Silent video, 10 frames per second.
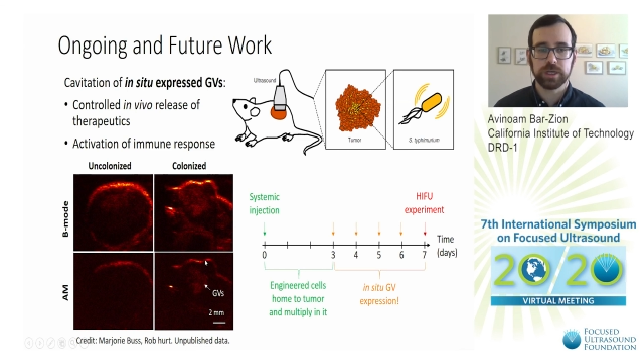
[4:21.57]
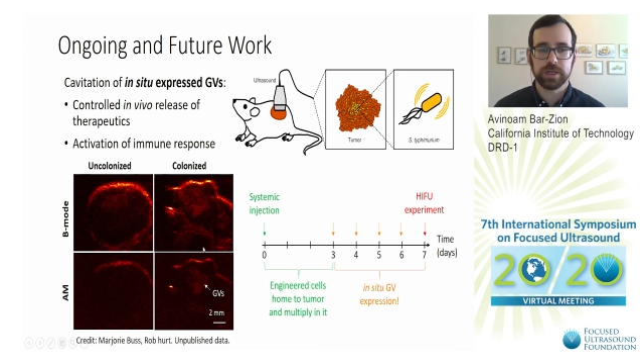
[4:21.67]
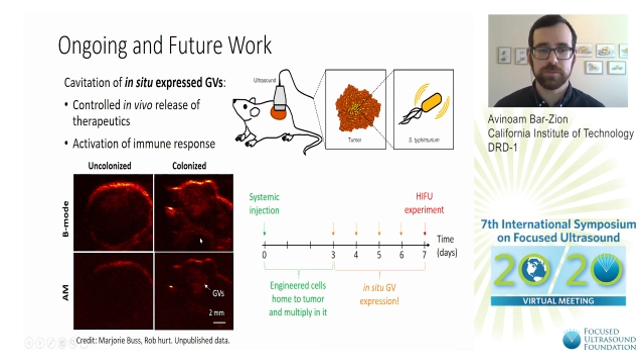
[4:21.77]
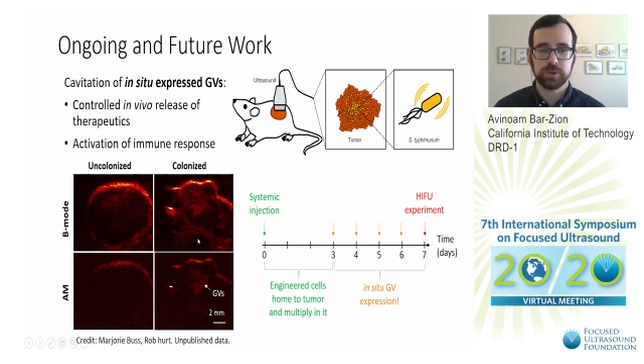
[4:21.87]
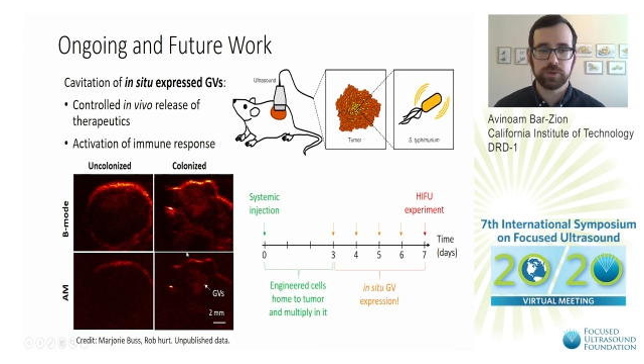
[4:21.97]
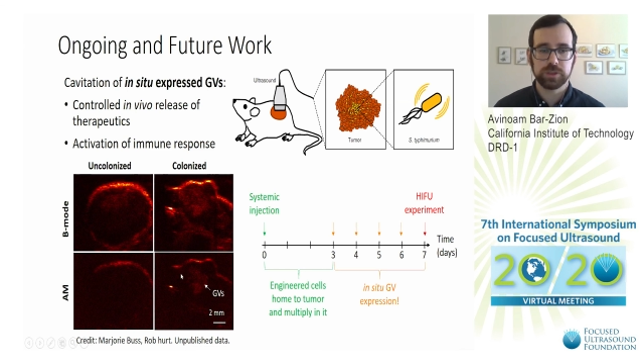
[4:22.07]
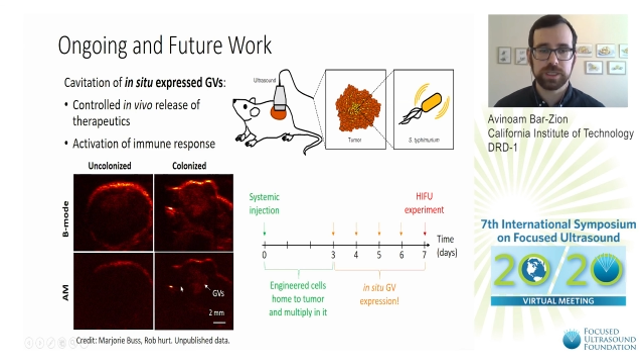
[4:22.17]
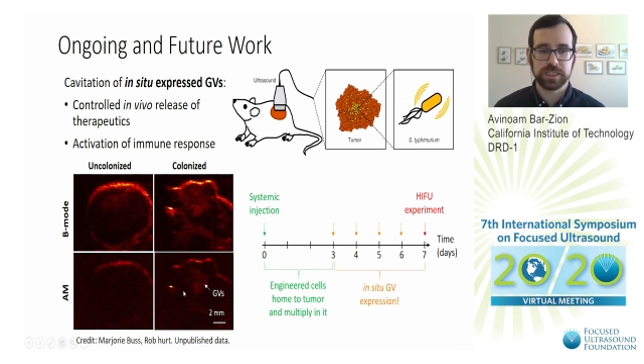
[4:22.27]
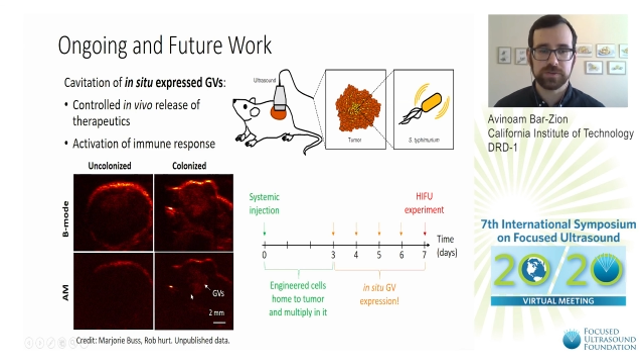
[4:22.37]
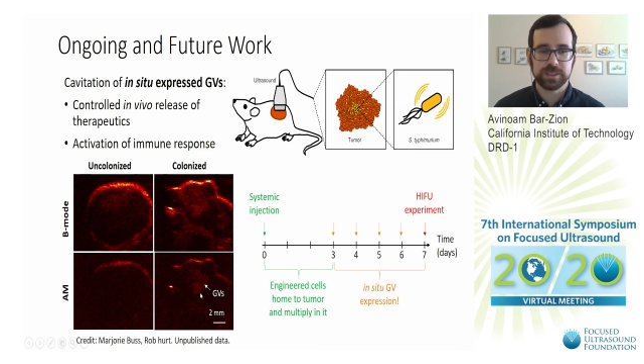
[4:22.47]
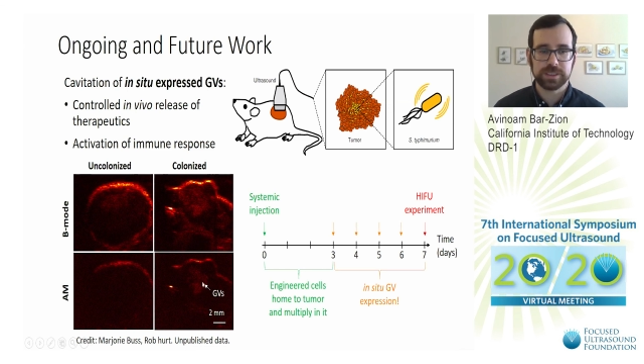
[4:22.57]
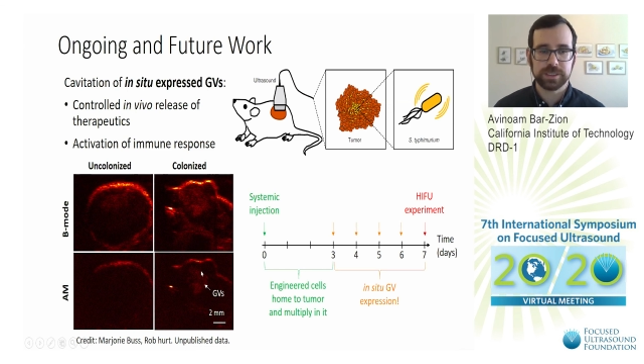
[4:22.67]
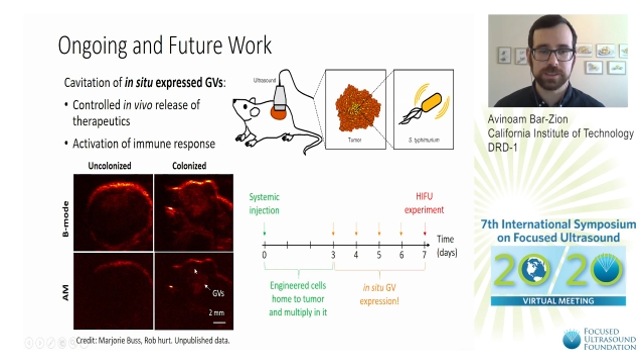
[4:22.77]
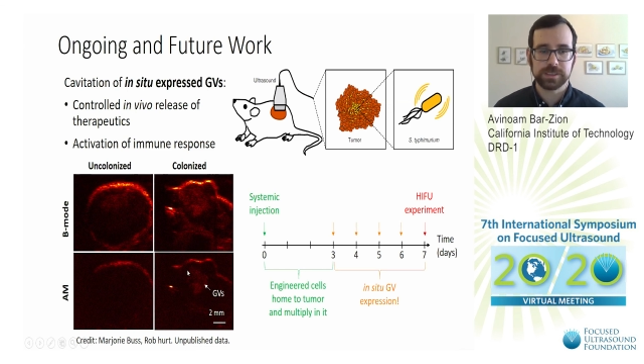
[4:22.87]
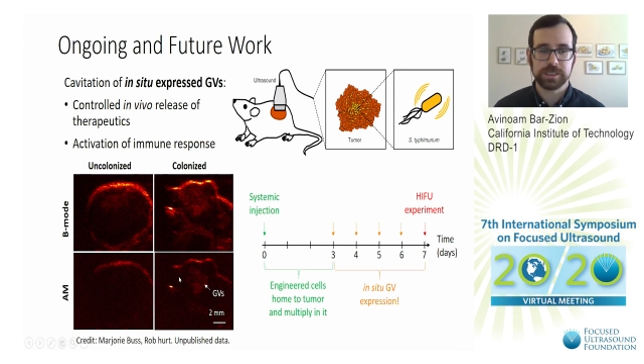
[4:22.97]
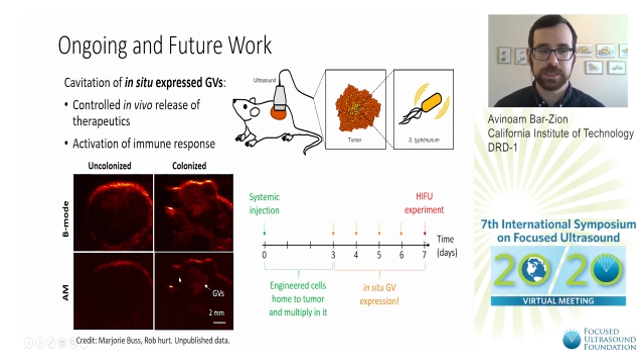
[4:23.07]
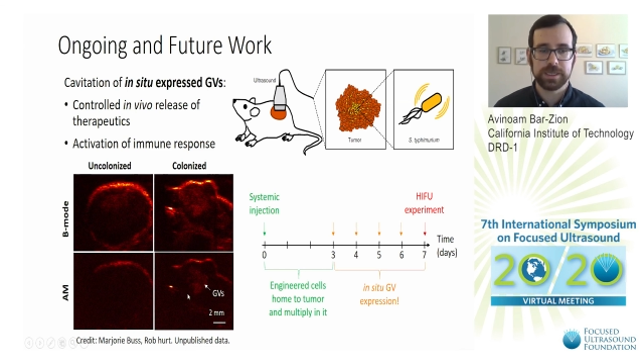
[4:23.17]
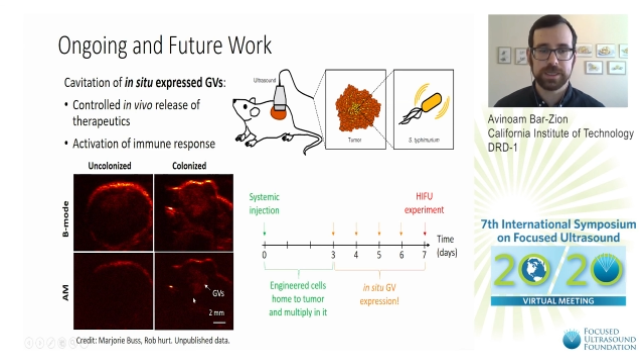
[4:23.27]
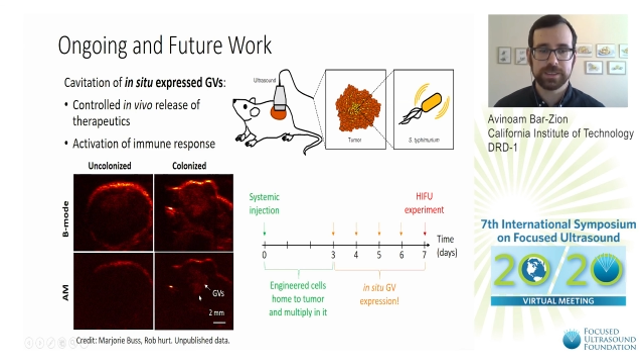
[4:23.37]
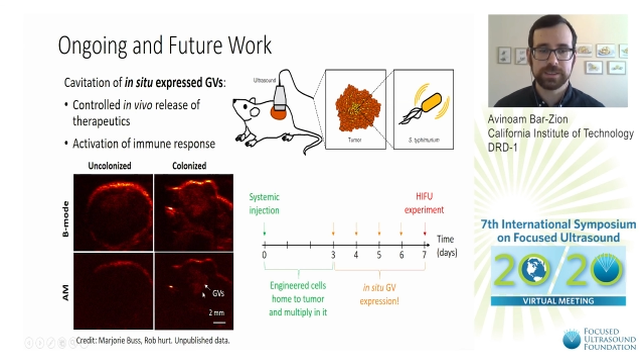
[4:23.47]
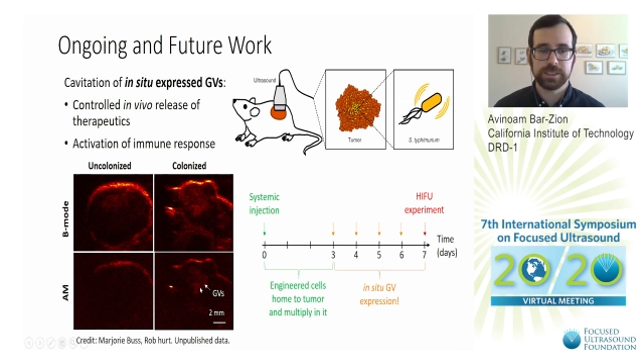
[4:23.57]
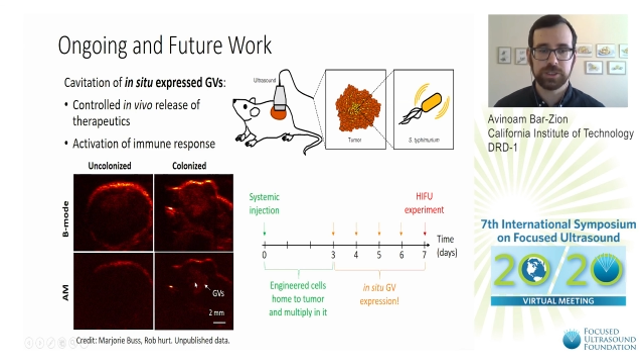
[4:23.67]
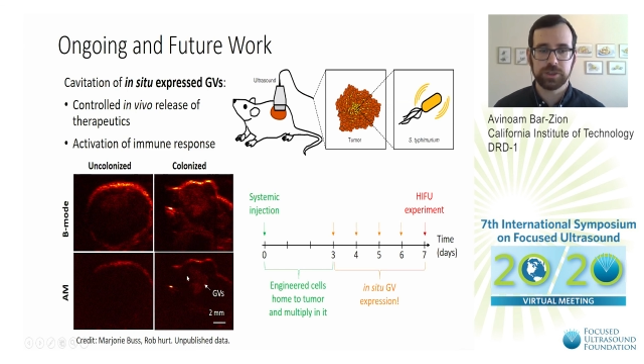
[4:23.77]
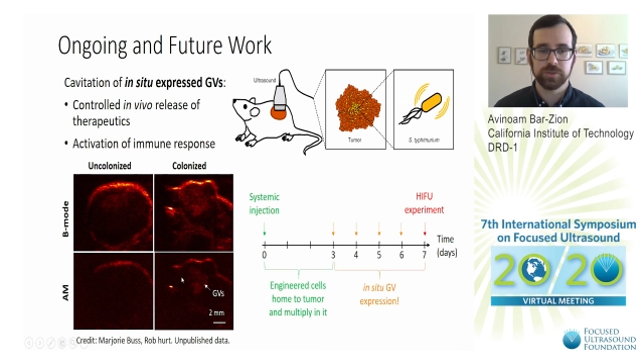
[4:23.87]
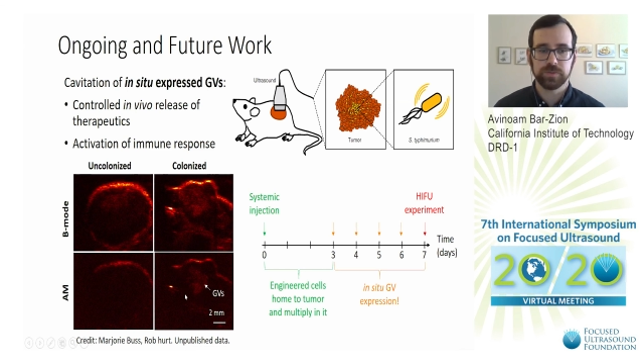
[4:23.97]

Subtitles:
and produced gas vesicles in situ.